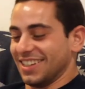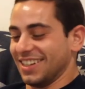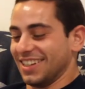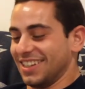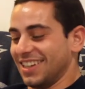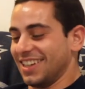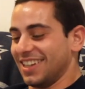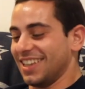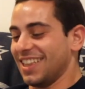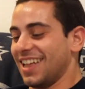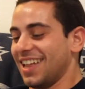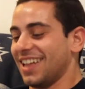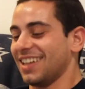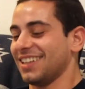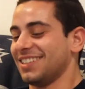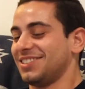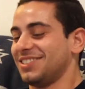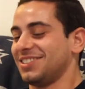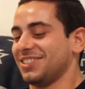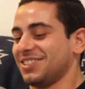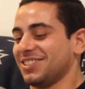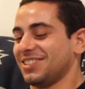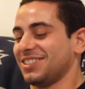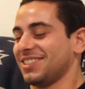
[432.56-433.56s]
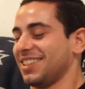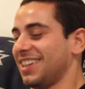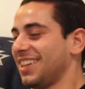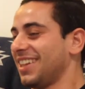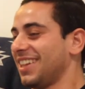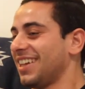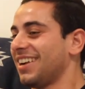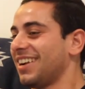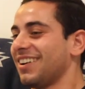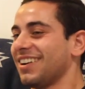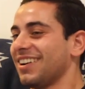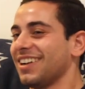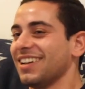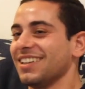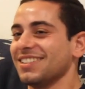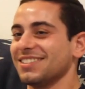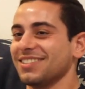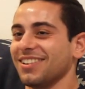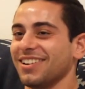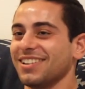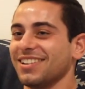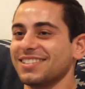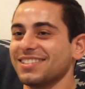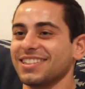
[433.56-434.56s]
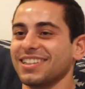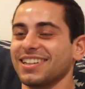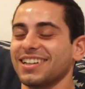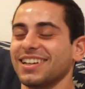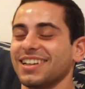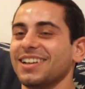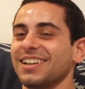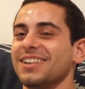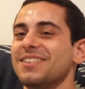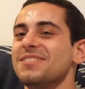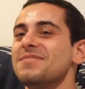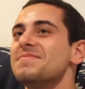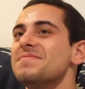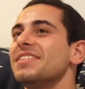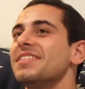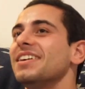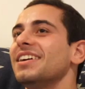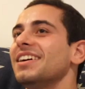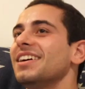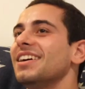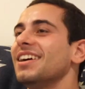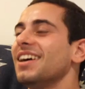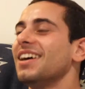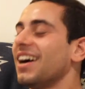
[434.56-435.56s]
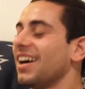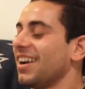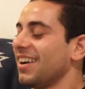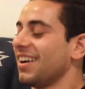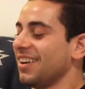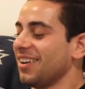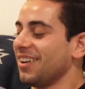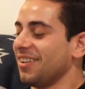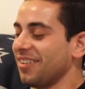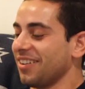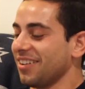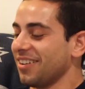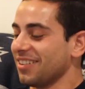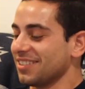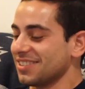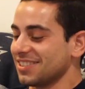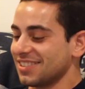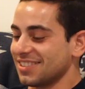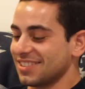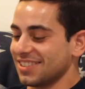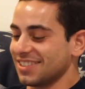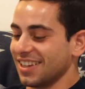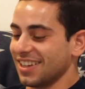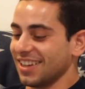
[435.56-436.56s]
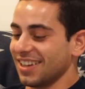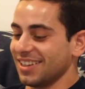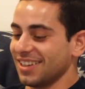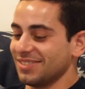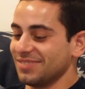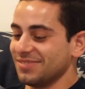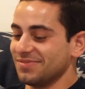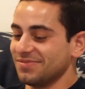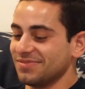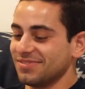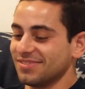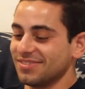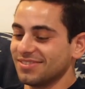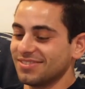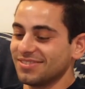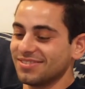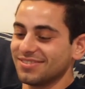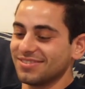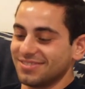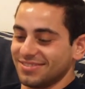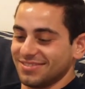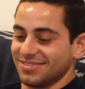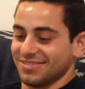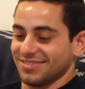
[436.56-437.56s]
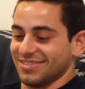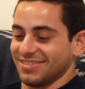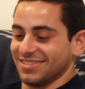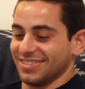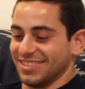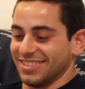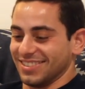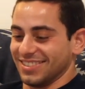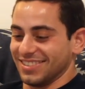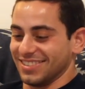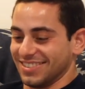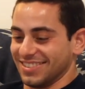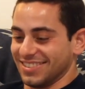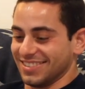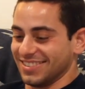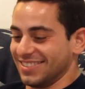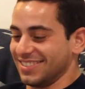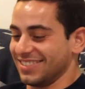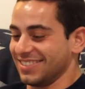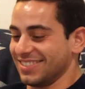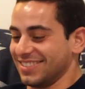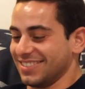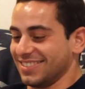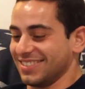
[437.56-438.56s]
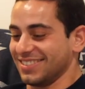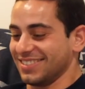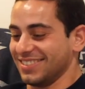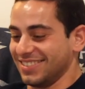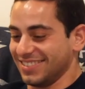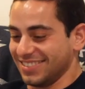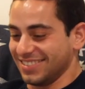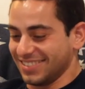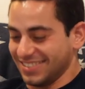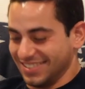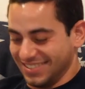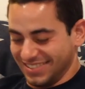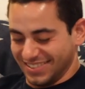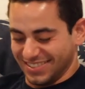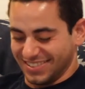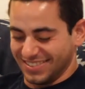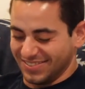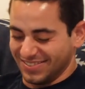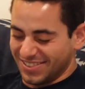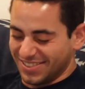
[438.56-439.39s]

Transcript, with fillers: That's just hilarious. I don't know what else. Uh, Good times, bro.